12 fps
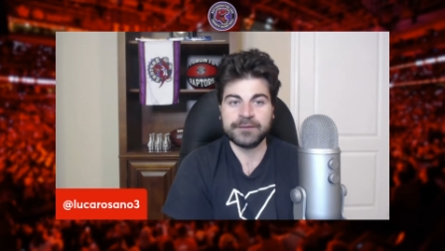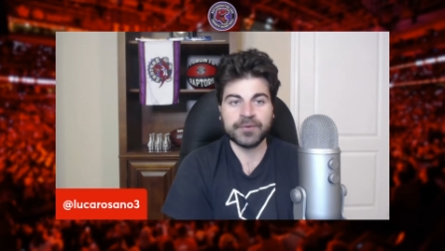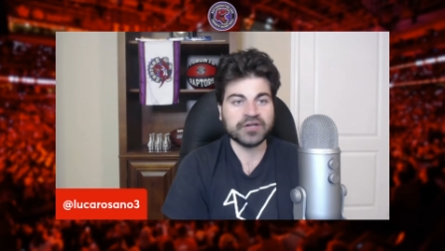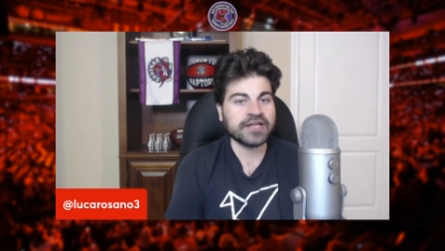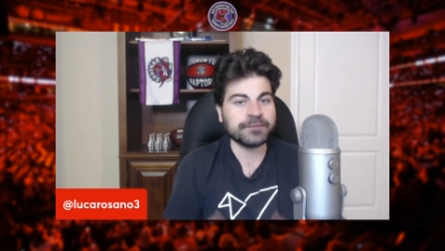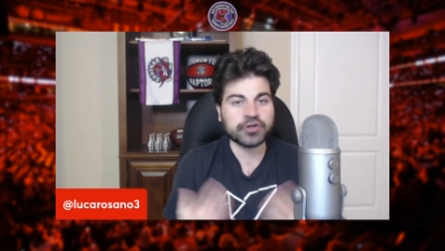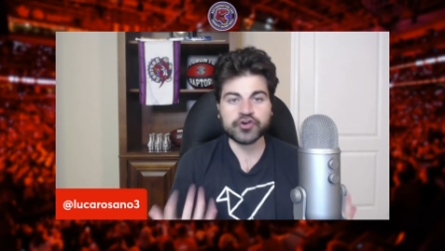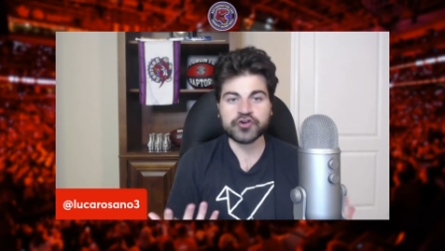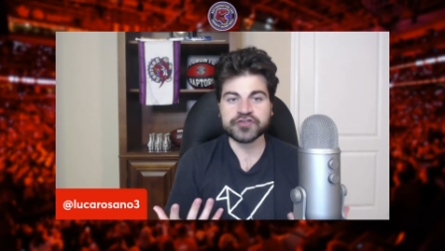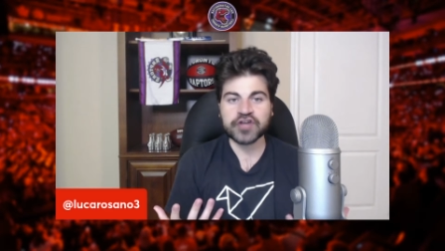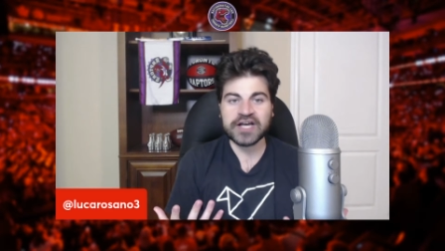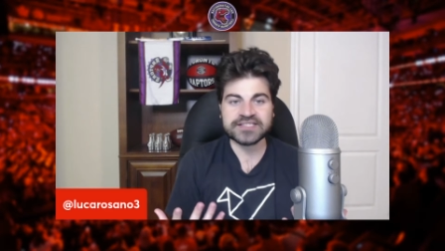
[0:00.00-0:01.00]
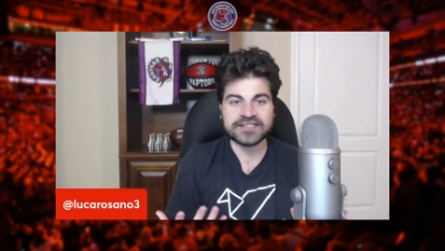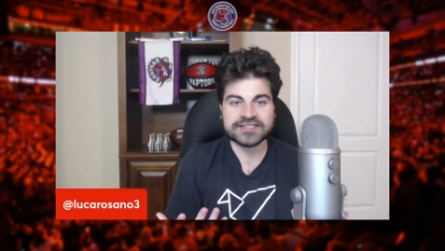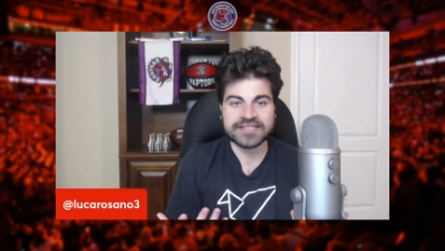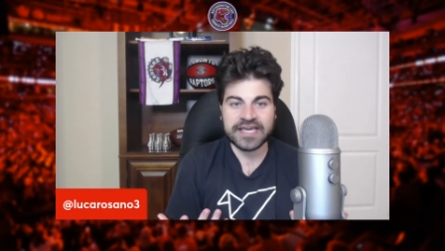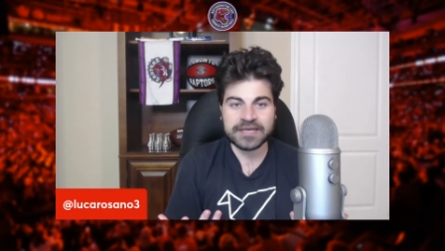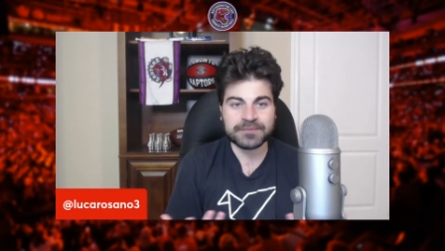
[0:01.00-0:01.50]
But let me know your thoughts this
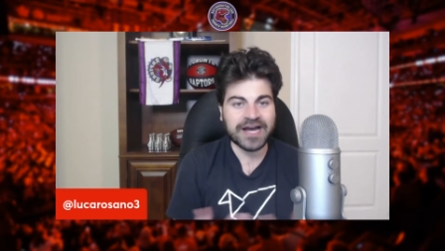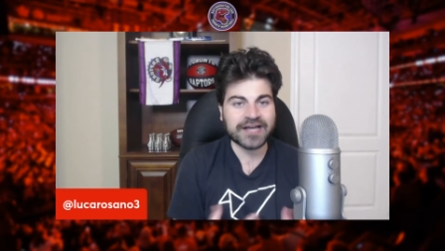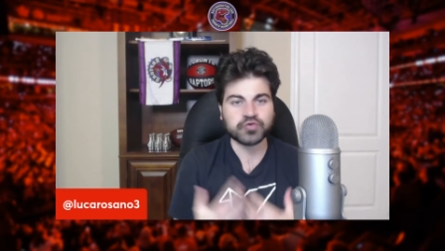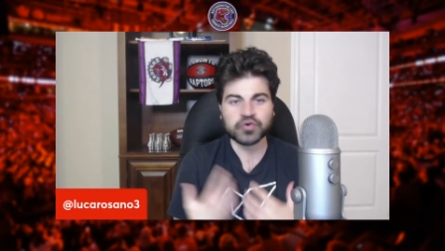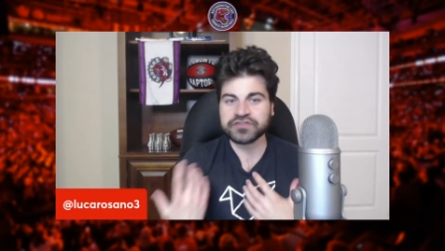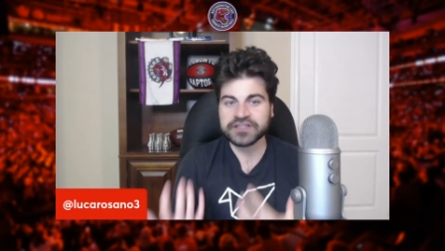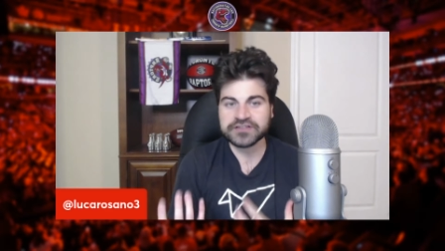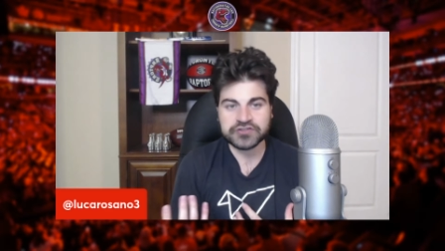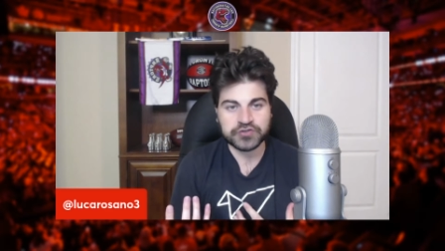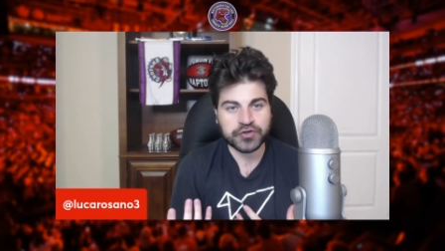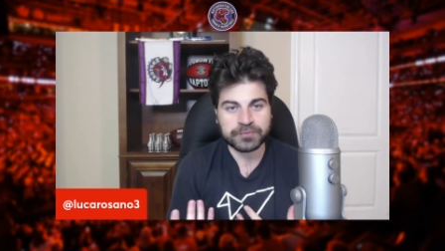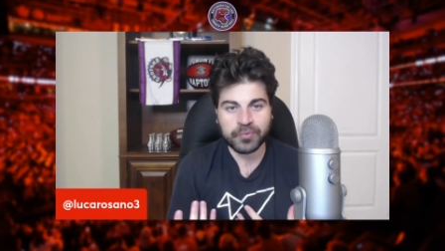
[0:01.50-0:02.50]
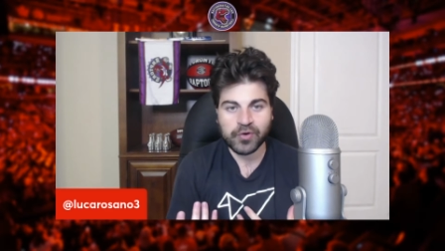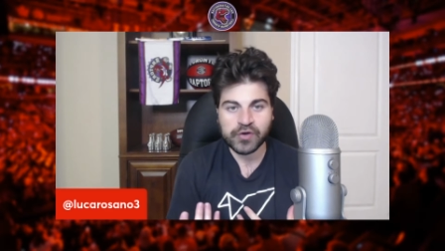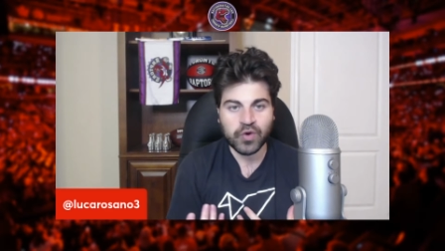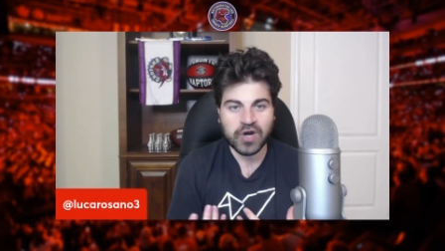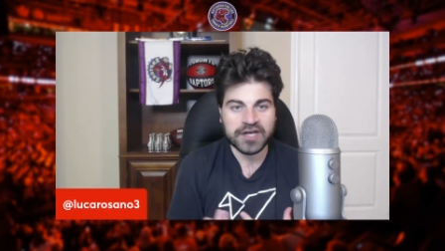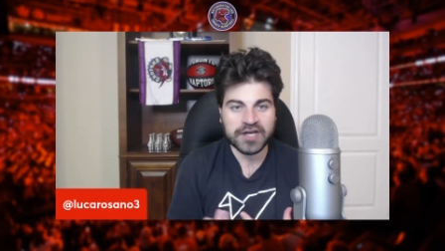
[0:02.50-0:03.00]
game, guys. What do you think the turning point
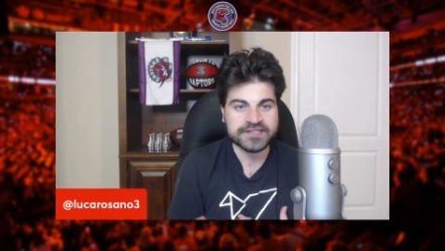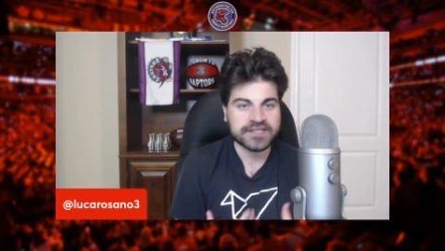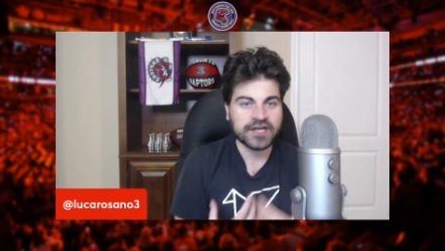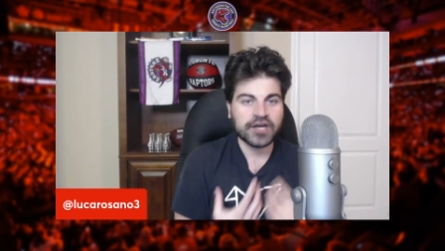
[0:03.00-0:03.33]
was?